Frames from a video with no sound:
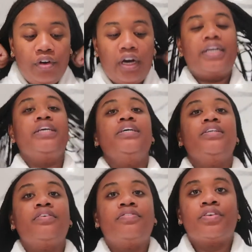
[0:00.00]

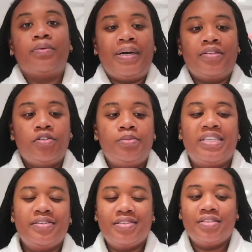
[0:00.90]
again for about 2
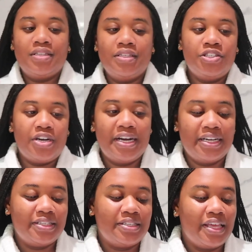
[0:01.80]
minutes until it
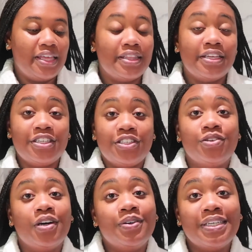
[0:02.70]
dries, and then you
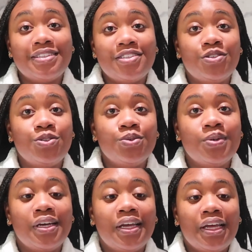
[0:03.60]
go
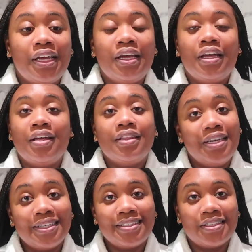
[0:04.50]
into the
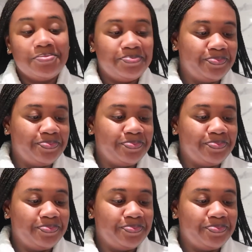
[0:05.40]
next step.